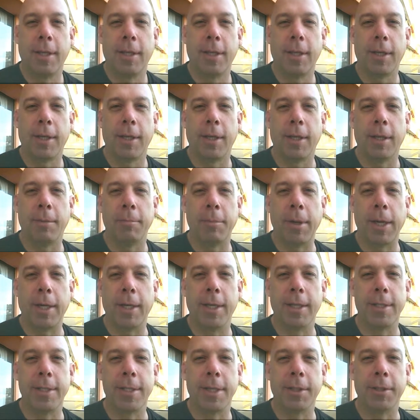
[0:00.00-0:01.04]
I made a
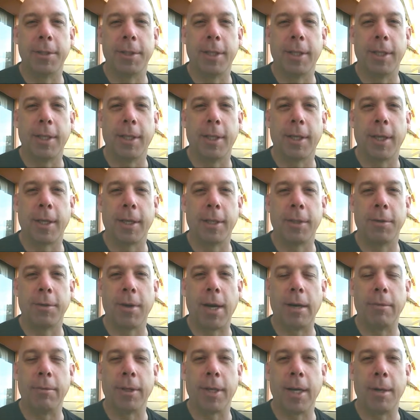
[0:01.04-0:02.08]
decision that I could
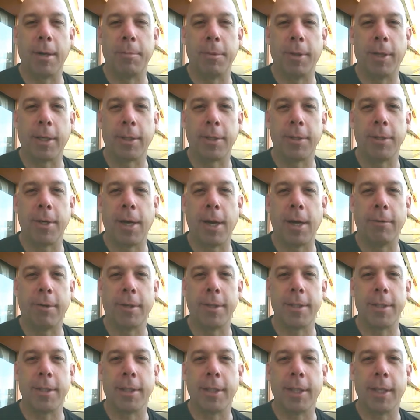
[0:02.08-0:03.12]
drive the couple extra
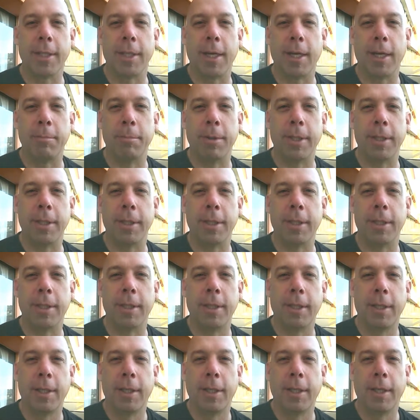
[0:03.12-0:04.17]
hours and get to Edmonton
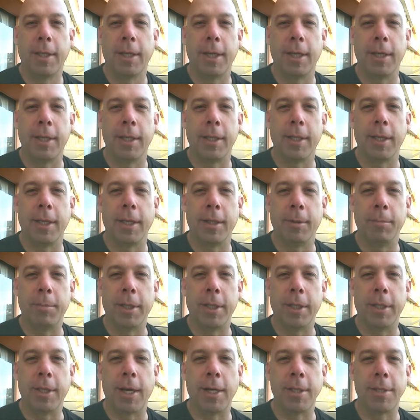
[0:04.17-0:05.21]
and get a little
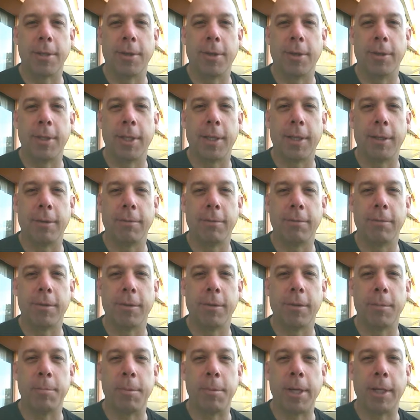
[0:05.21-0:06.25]
bit nicer hotel
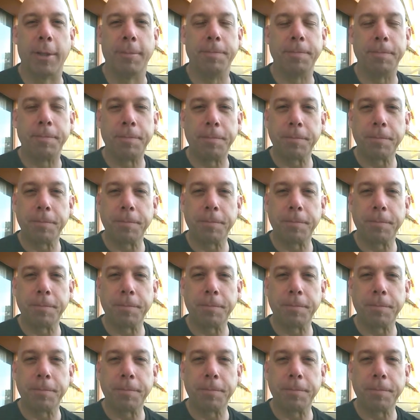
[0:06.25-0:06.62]
for the money.